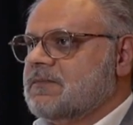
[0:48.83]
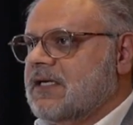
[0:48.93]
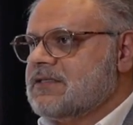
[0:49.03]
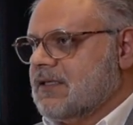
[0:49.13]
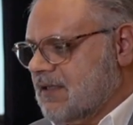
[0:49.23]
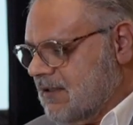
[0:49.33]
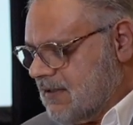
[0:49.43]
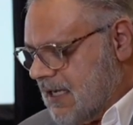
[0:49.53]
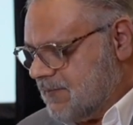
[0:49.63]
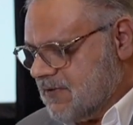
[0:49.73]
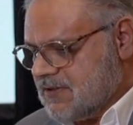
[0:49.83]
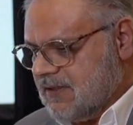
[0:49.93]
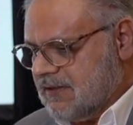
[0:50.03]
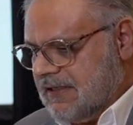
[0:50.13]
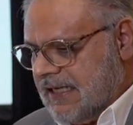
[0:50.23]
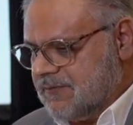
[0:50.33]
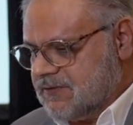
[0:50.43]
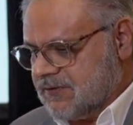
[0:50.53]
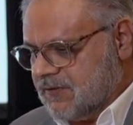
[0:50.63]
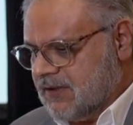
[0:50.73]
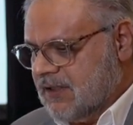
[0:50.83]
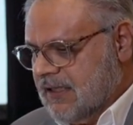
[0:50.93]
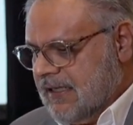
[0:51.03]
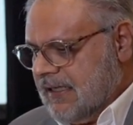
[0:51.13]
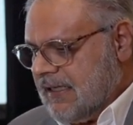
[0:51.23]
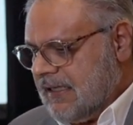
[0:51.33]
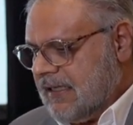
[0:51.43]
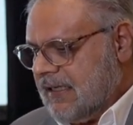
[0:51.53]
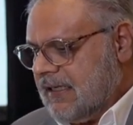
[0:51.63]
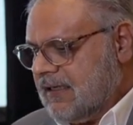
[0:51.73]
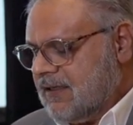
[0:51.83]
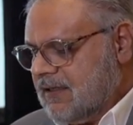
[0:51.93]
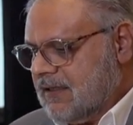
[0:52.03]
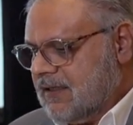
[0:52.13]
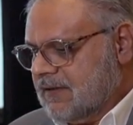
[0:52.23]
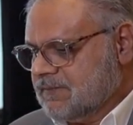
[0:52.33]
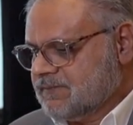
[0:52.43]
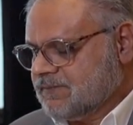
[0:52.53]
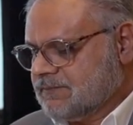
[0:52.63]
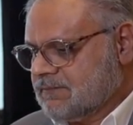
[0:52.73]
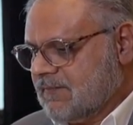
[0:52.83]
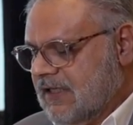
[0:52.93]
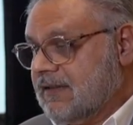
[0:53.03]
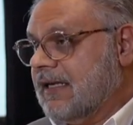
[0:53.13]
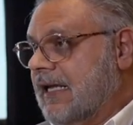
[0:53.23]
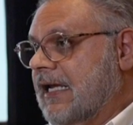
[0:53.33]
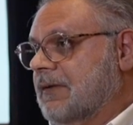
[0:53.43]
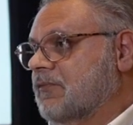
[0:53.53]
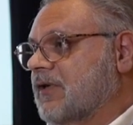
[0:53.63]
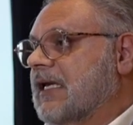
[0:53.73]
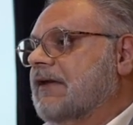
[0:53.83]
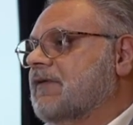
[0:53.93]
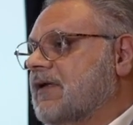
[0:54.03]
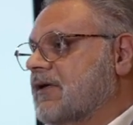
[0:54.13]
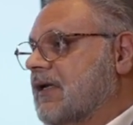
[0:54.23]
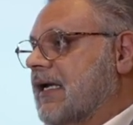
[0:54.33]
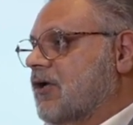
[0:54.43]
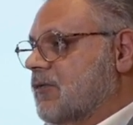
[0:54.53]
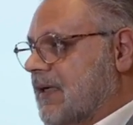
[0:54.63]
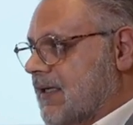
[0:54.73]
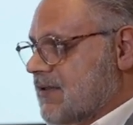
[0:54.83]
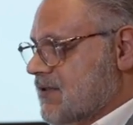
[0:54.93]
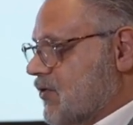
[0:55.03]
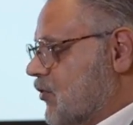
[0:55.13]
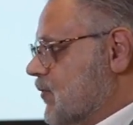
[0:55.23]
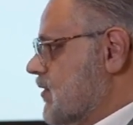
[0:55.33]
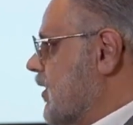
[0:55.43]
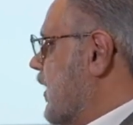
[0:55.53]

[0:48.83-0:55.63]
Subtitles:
Basically, it happens in the laboratory, and in the lab, we heavily rely on microscopes,